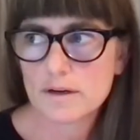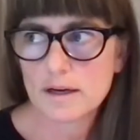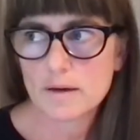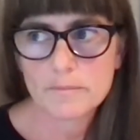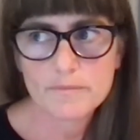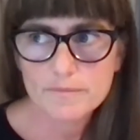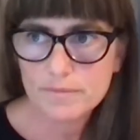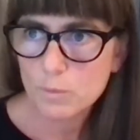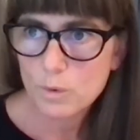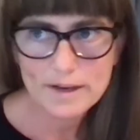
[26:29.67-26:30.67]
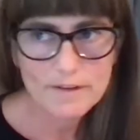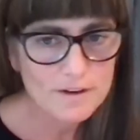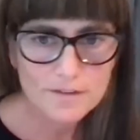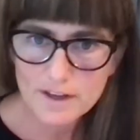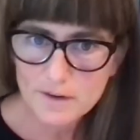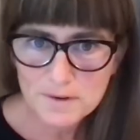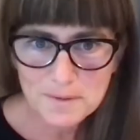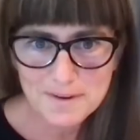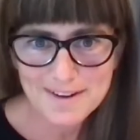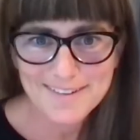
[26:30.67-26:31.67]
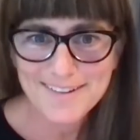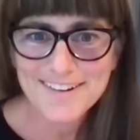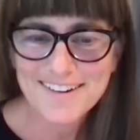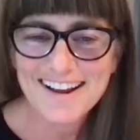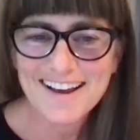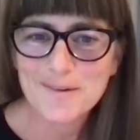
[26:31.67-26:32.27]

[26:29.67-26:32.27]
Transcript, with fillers: um, wife of Henry Weinhart.